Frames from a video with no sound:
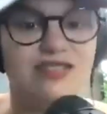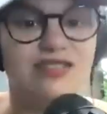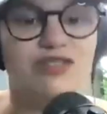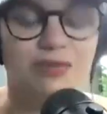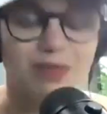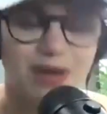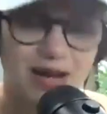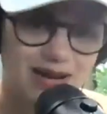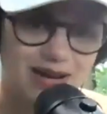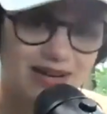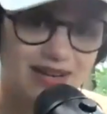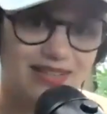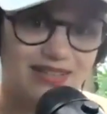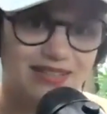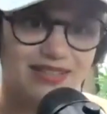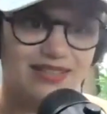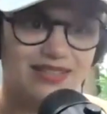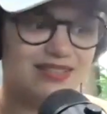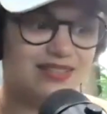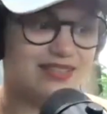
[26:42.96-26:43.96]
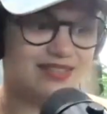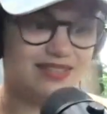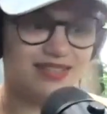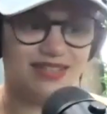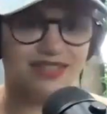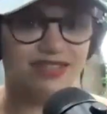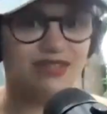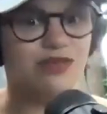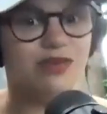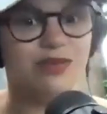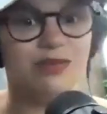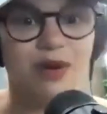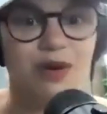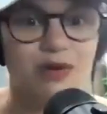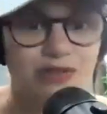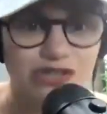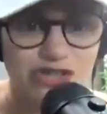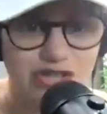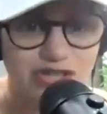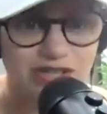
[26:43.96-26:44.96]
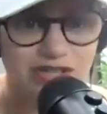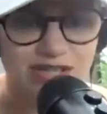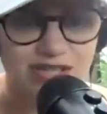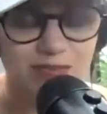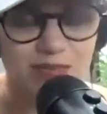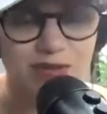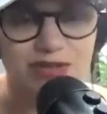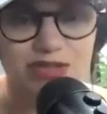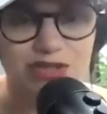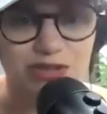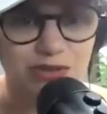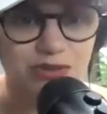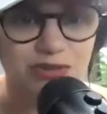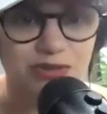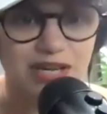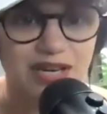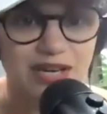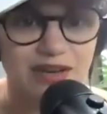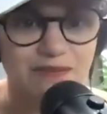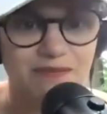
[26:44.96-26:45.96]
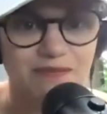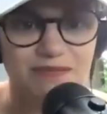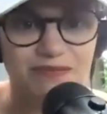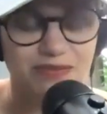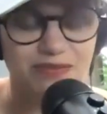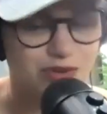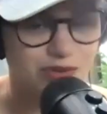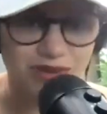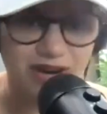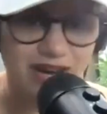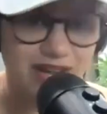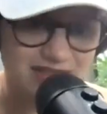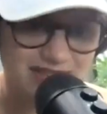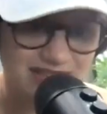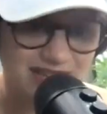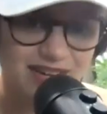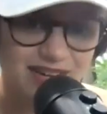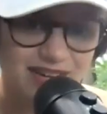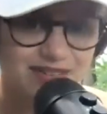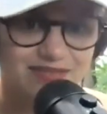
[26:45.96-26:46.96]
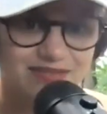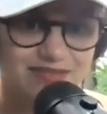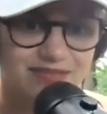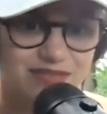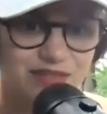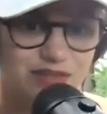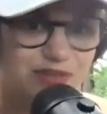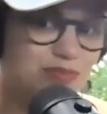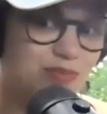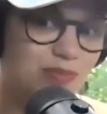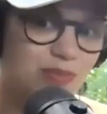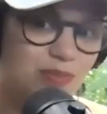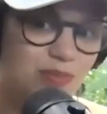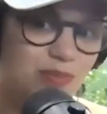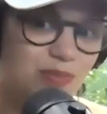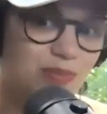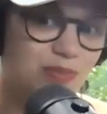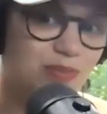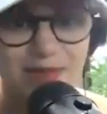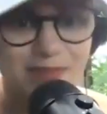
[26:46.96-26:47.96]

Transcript: your mind and in your emotions. But truly, you're not there. You're way